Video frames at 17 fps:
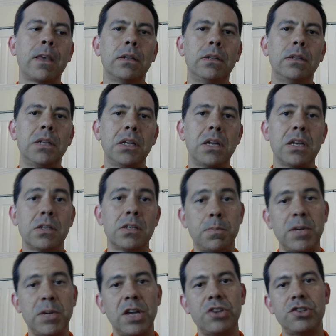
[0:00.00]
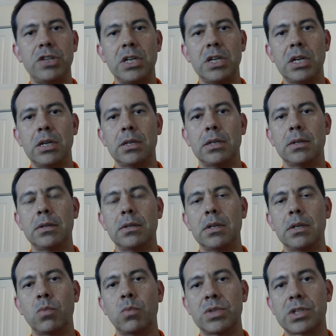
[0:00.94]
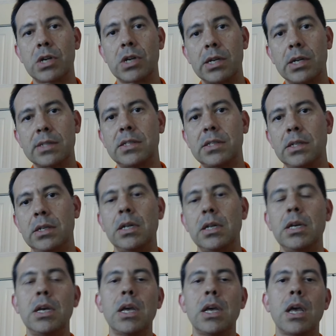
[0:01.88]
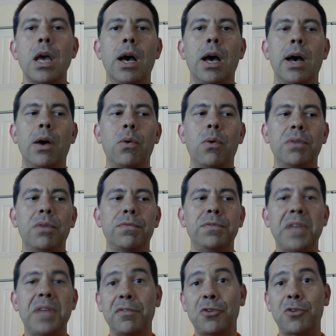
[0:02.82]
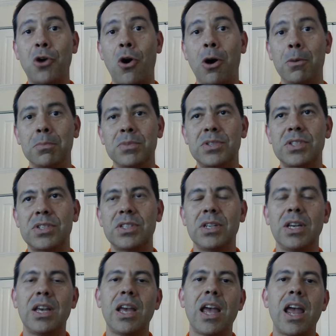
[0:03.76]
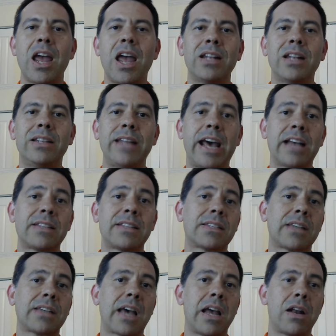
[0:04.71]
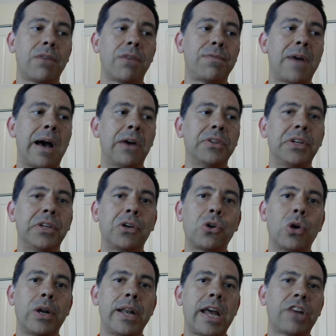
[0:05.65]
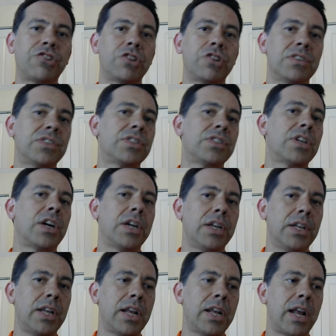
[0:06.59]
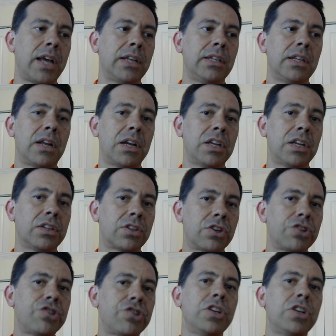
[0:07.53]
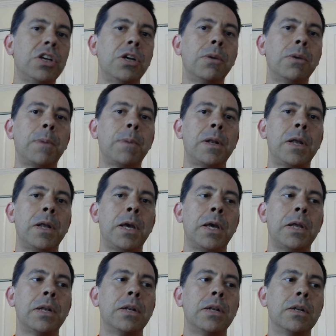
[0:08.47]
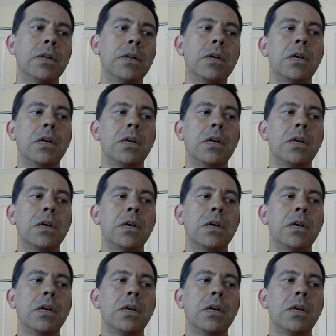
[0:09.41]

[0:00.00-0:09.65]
did his PhD in Wisconsin uh, with Dave Combs and that's kind of how the connection started. And I did an internship and then